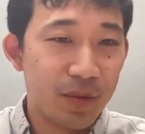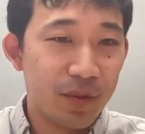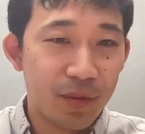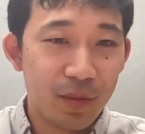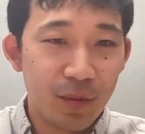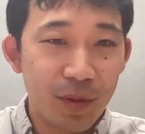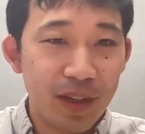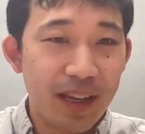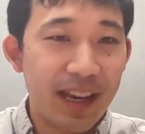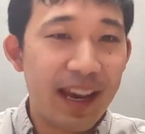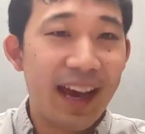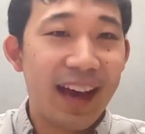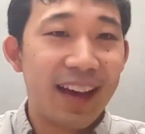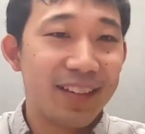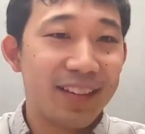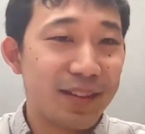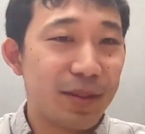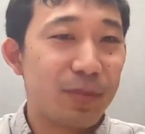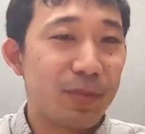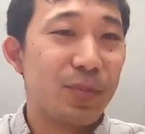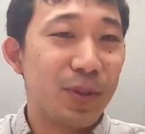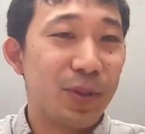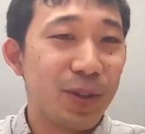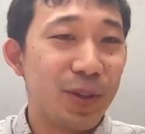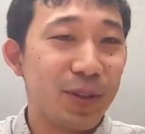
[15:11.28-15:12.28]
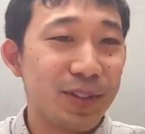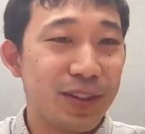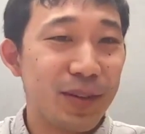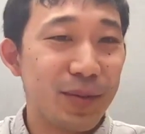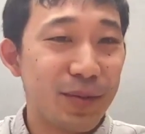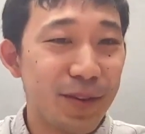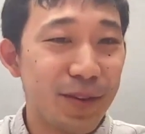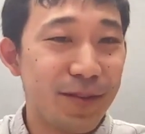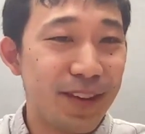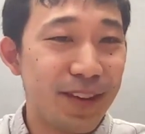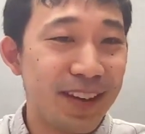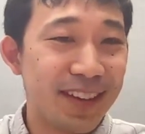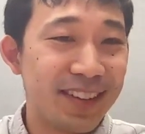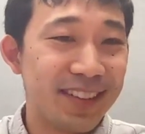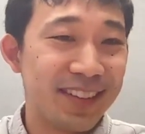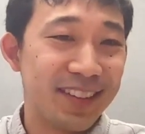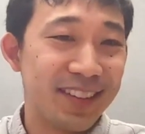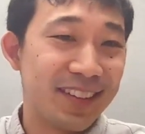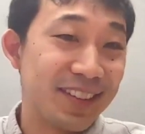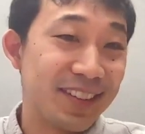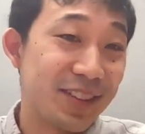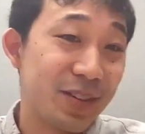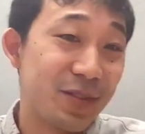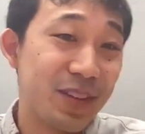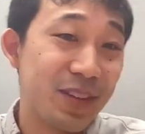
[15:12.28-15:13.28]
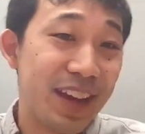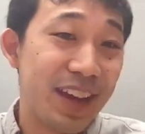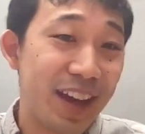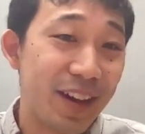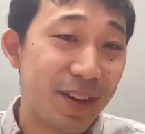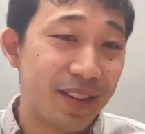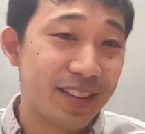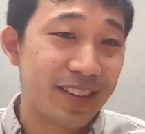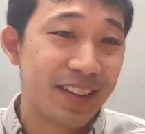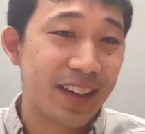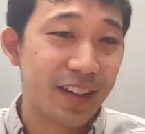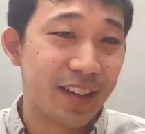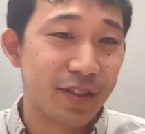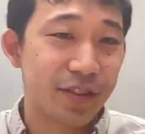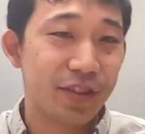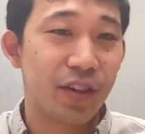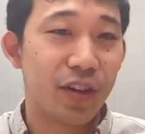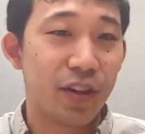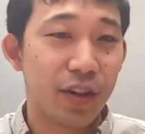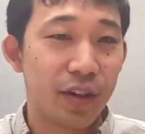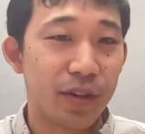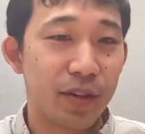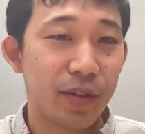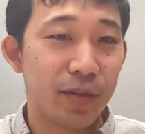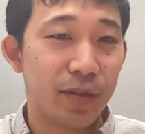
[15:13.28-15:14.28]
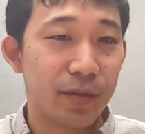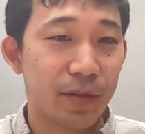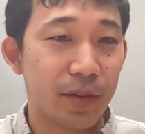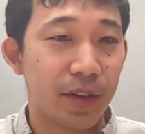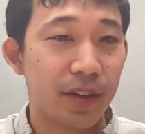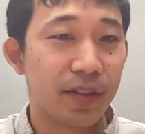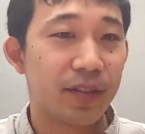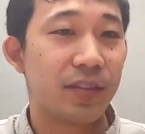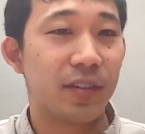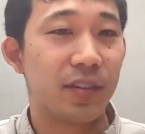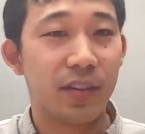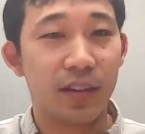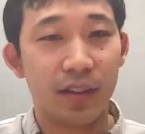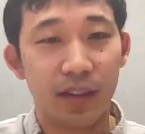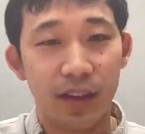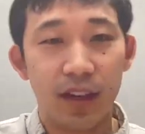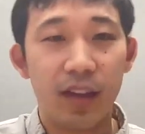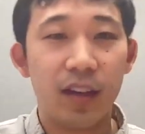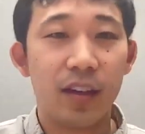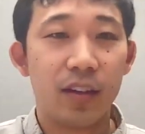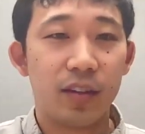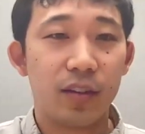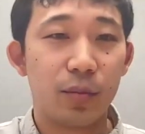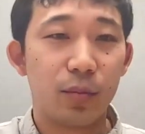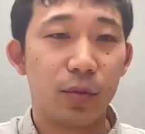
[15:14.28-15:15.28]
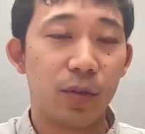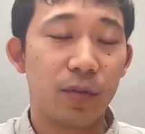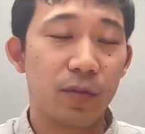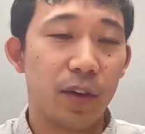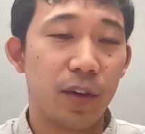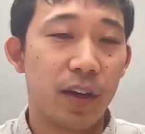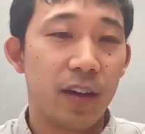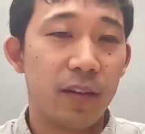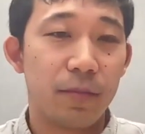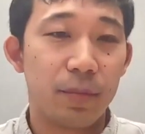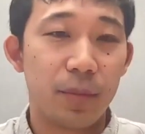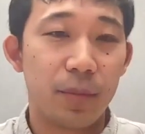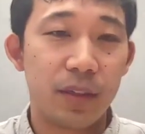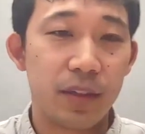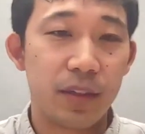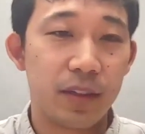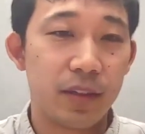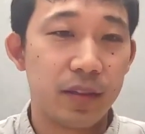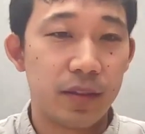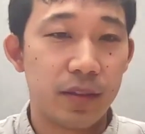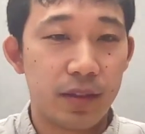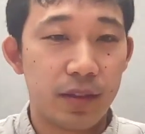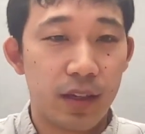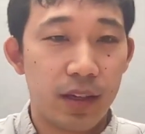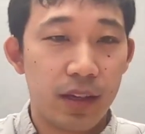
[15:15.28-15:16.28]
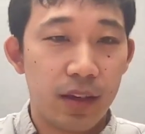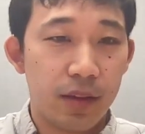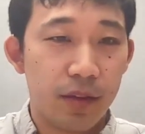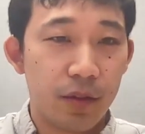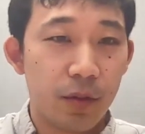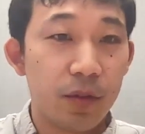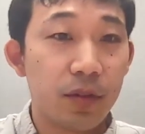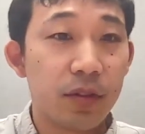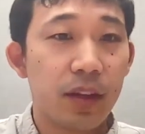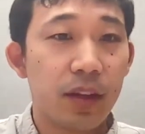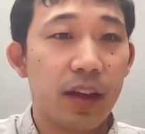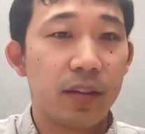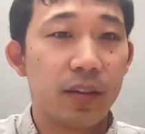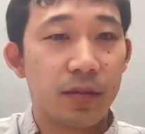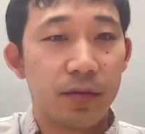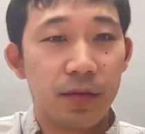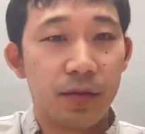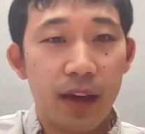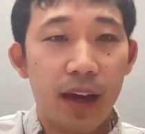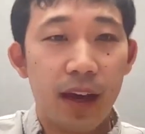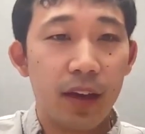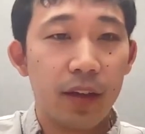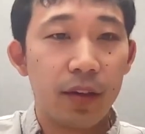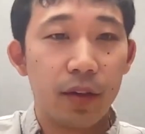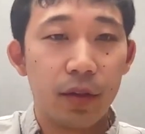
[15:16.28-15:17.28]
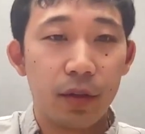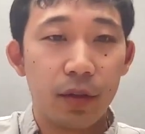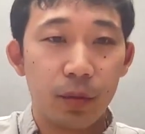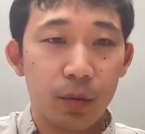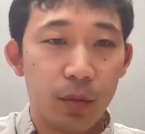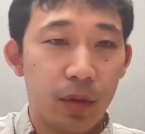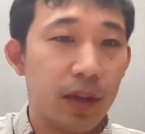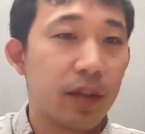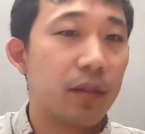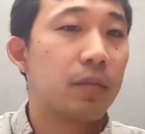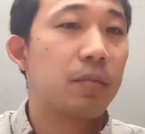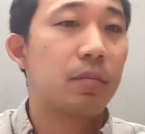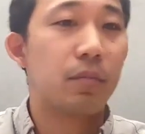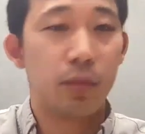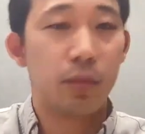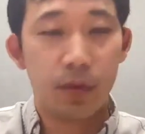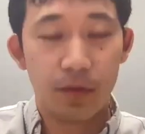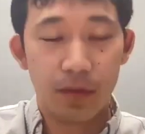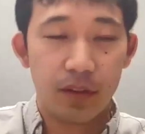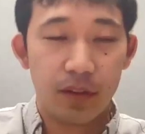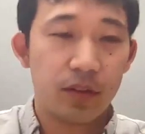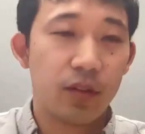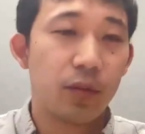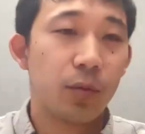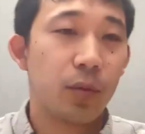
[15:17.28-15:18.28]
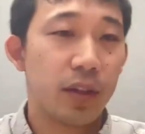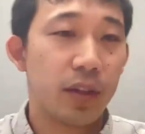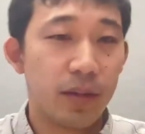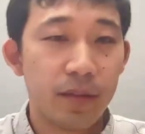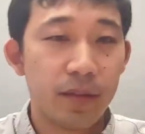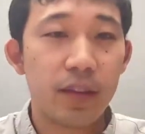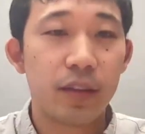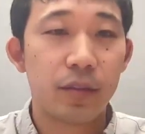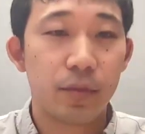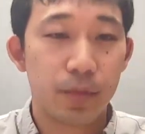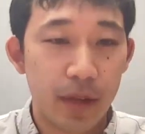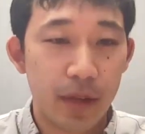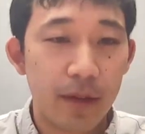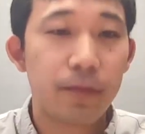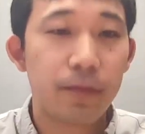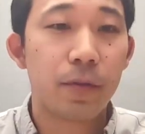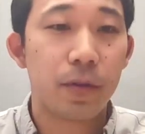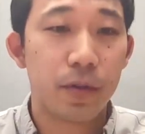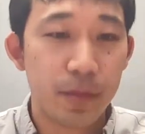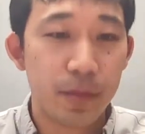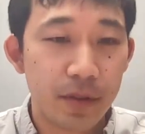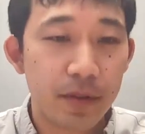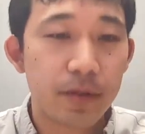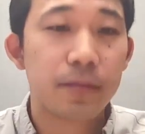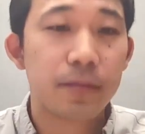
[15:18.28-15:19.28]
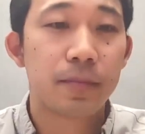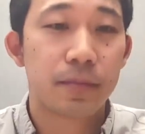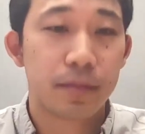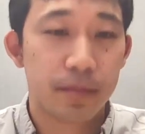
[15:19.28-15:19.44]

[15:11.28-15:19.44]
we had to build some of this, and so now it's actually harder for us to move off because there's less value when moving to one of these platforms.